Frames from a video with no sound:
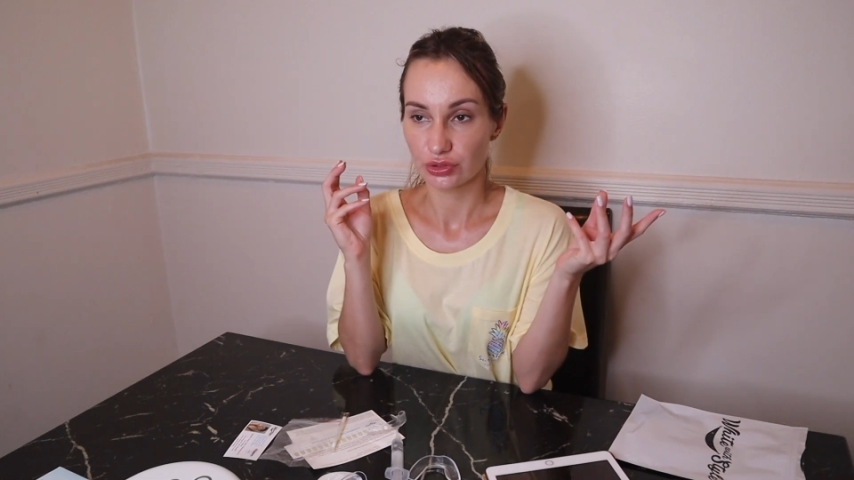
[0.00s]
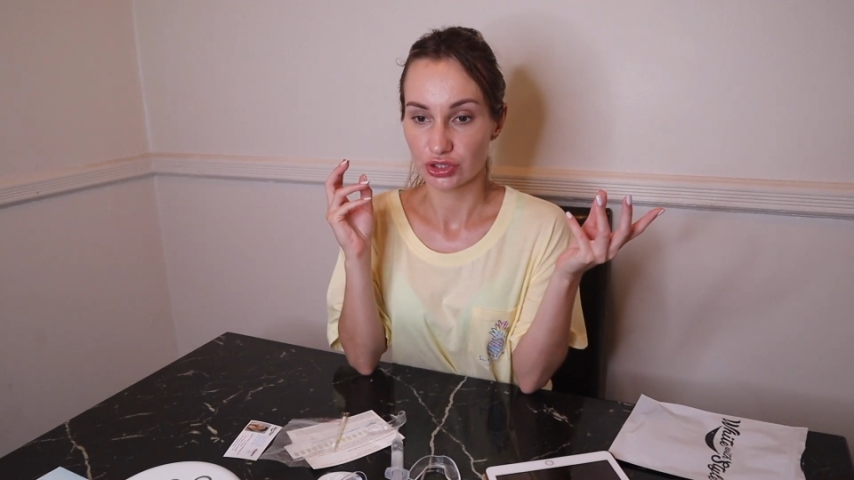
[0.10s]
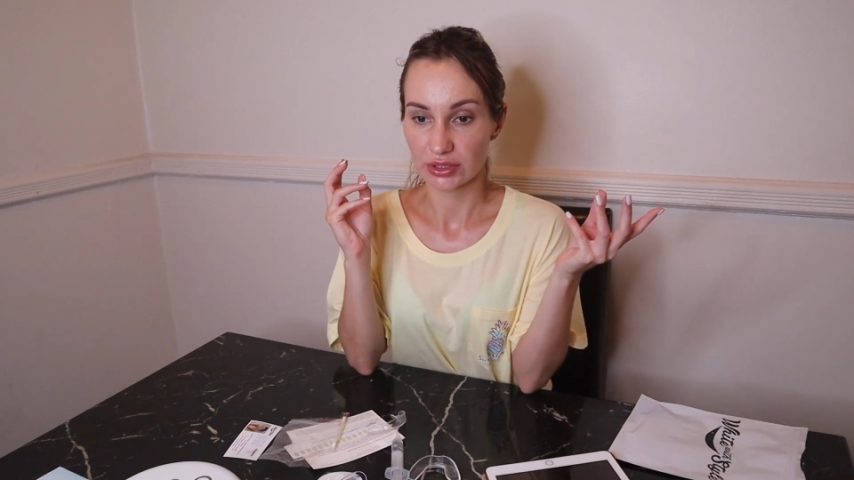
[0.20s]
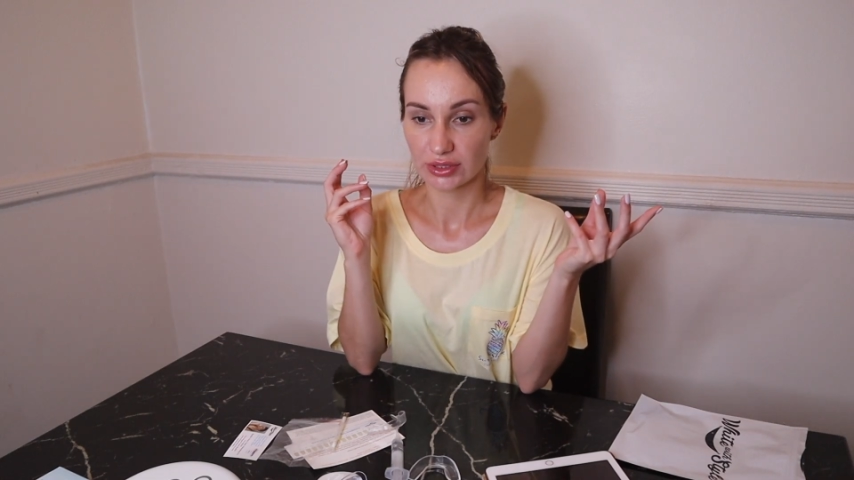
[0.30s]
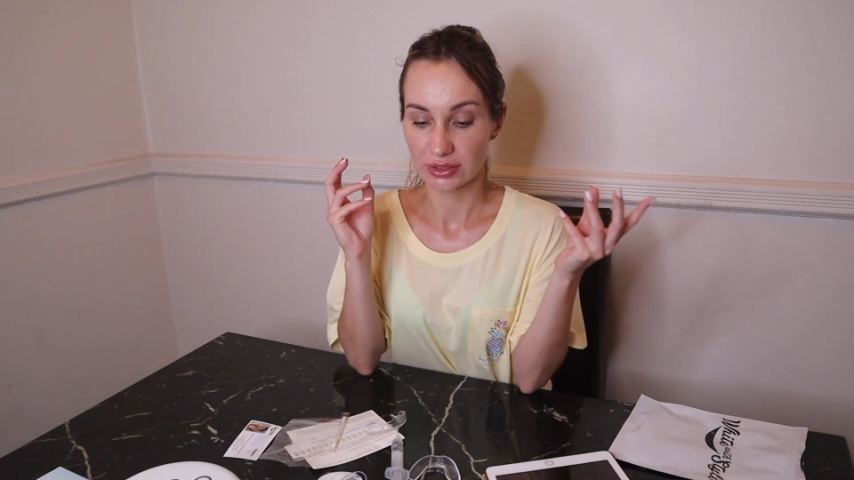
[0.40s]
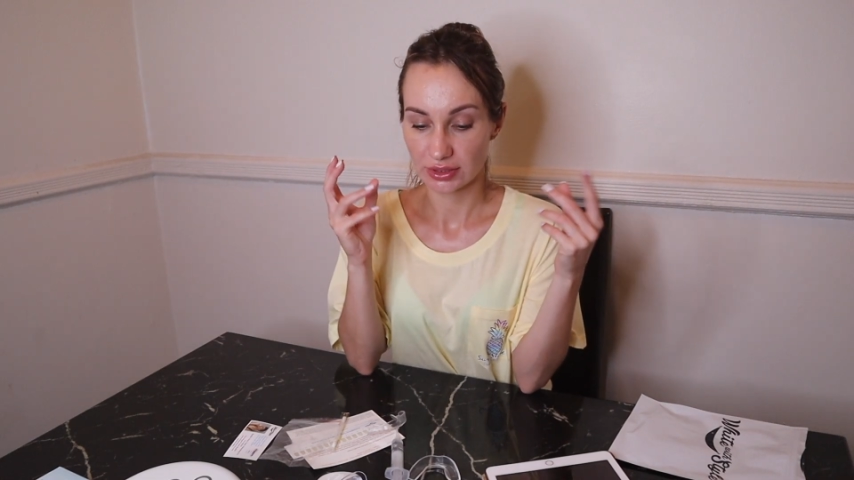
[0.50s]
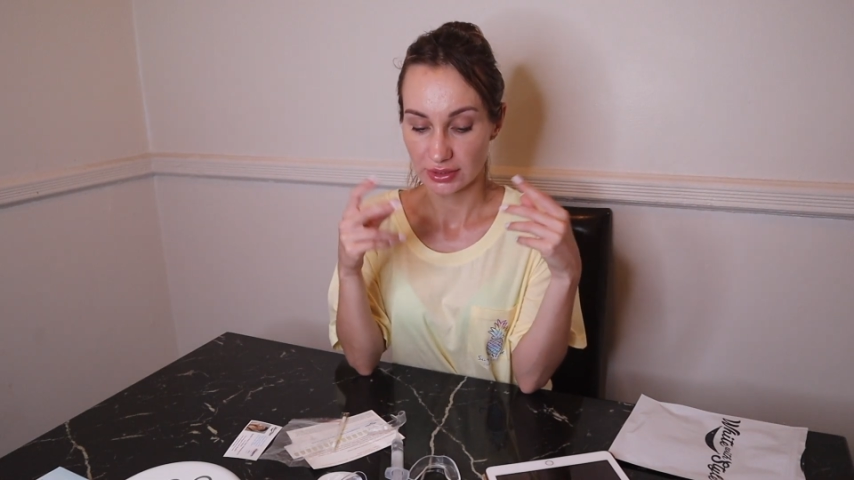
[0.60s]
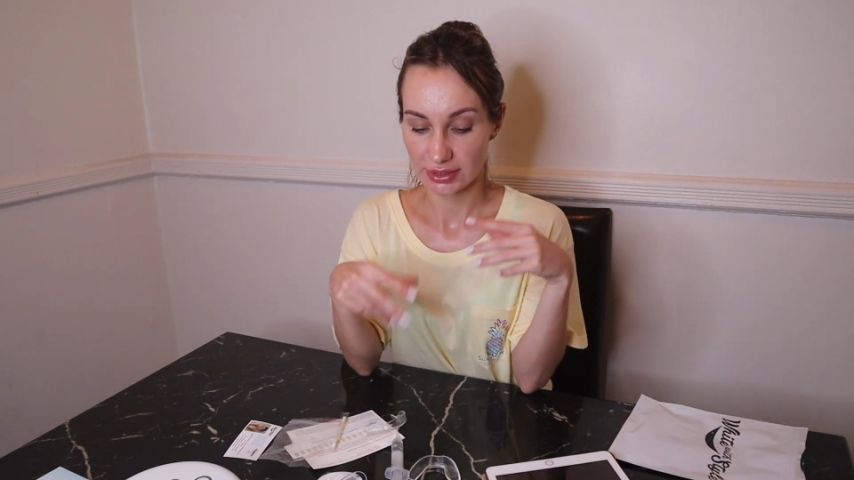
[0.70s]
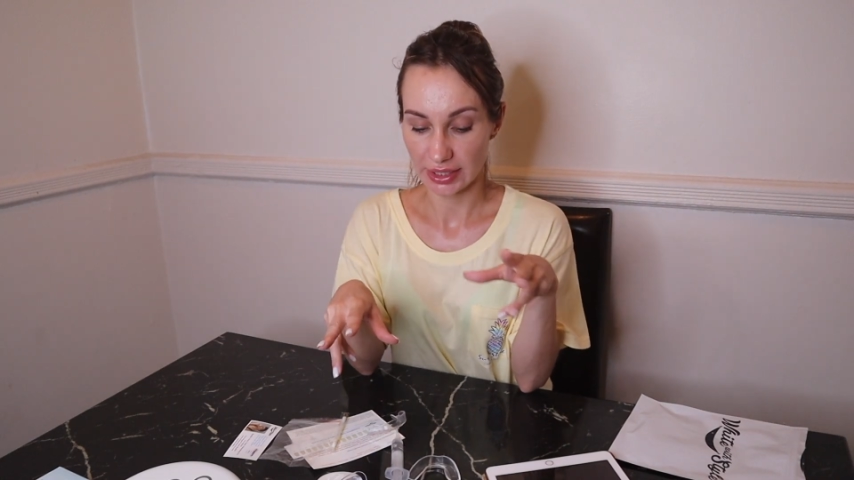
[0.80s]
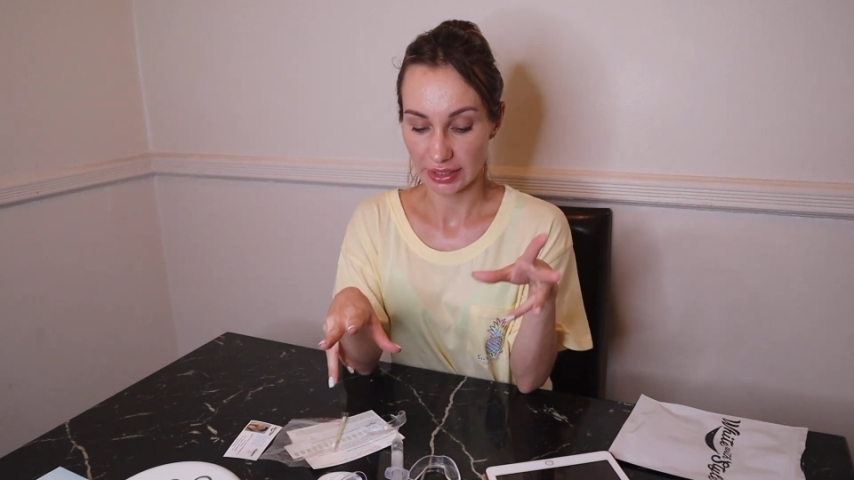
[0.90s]

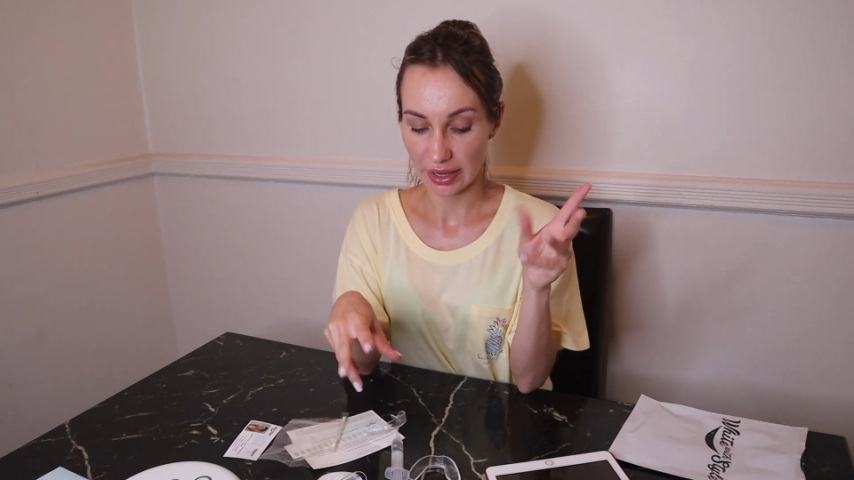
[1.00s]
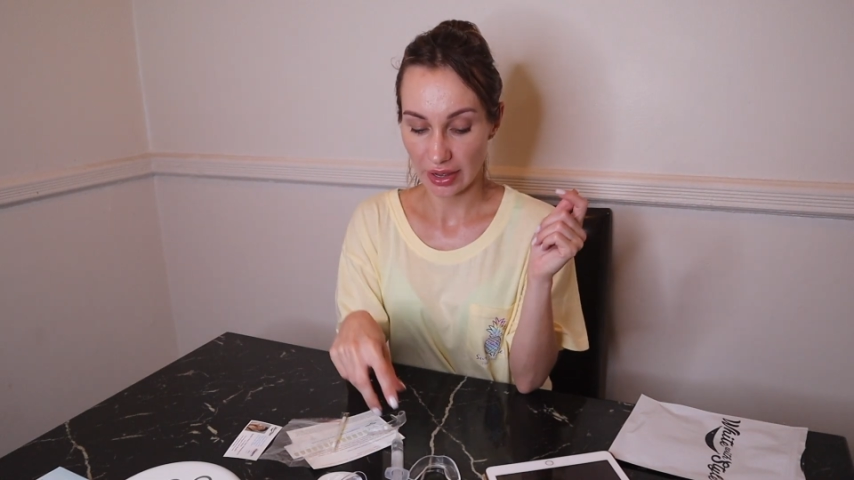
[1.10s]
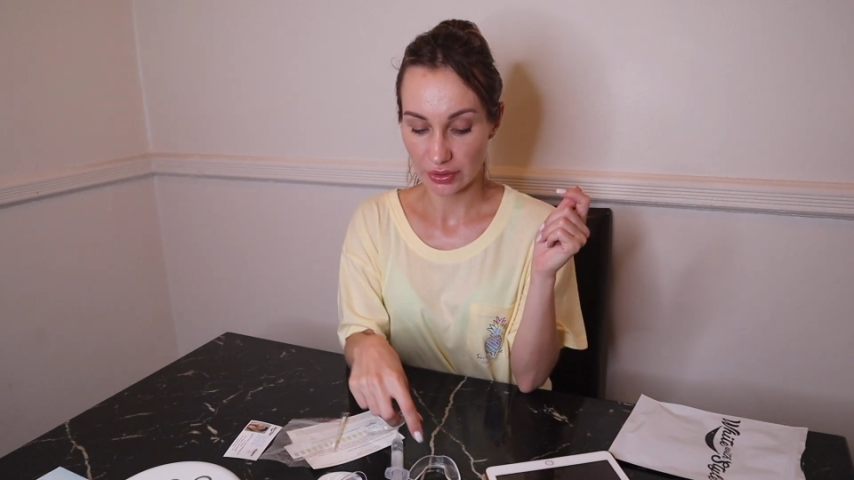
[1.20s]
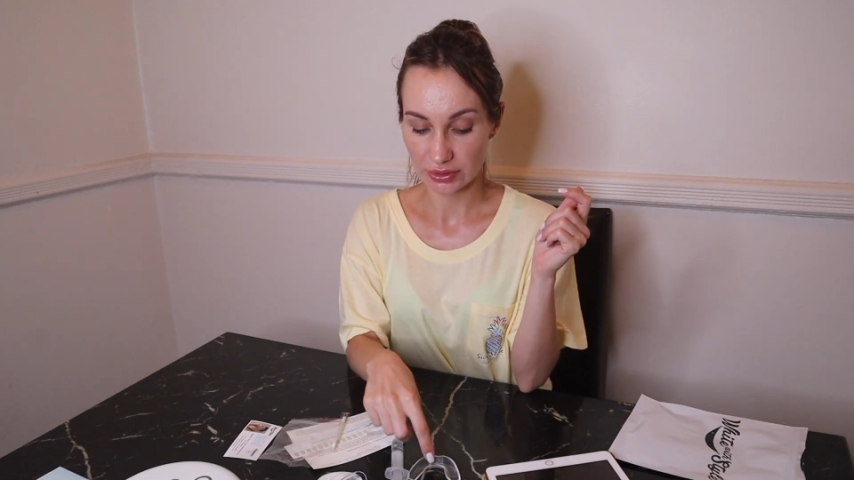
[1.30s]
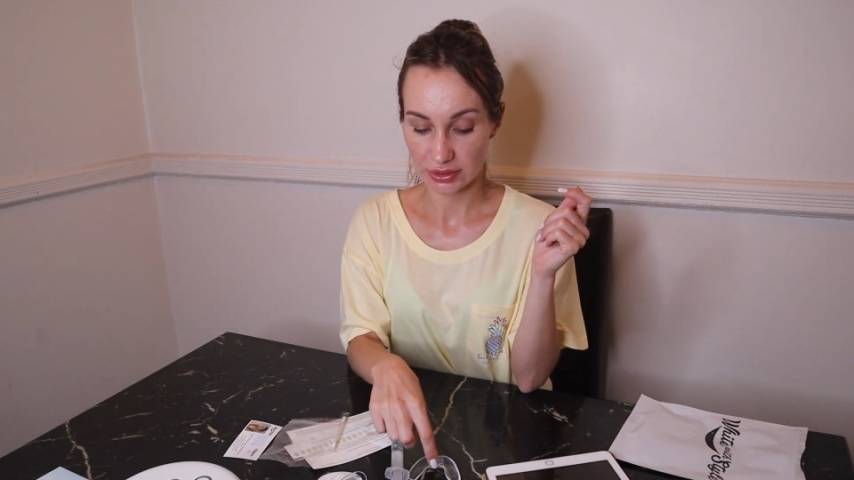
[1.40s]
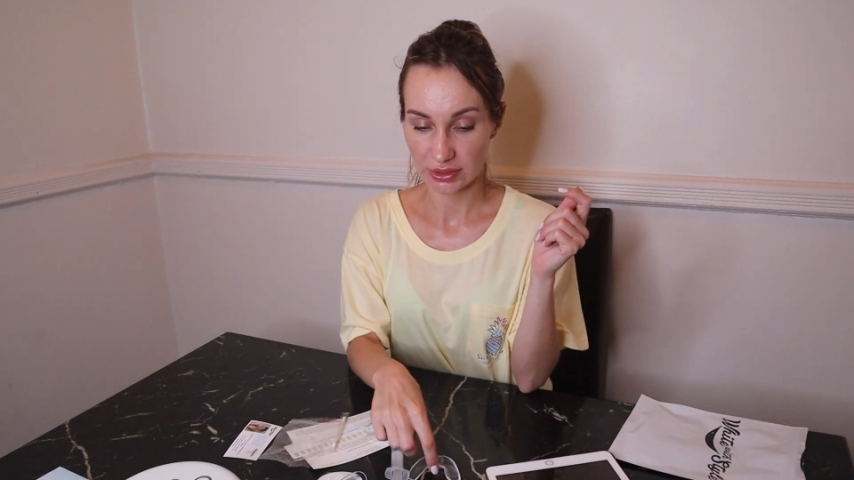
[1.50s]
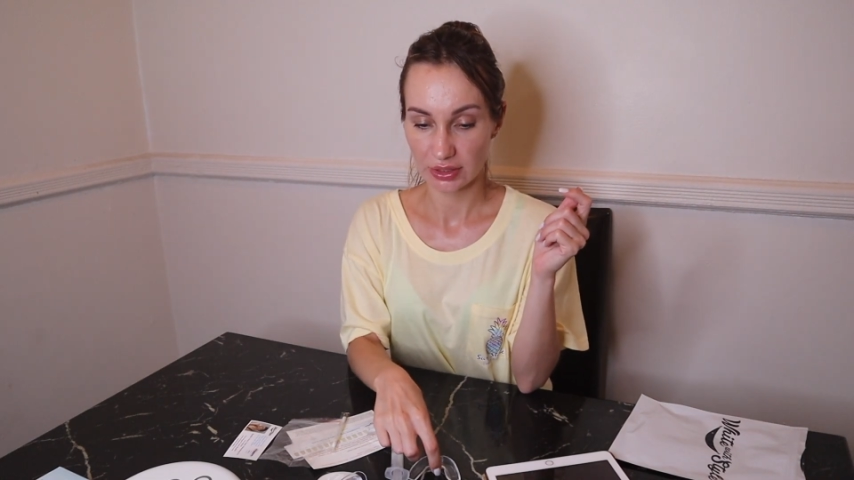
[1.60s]
just take it out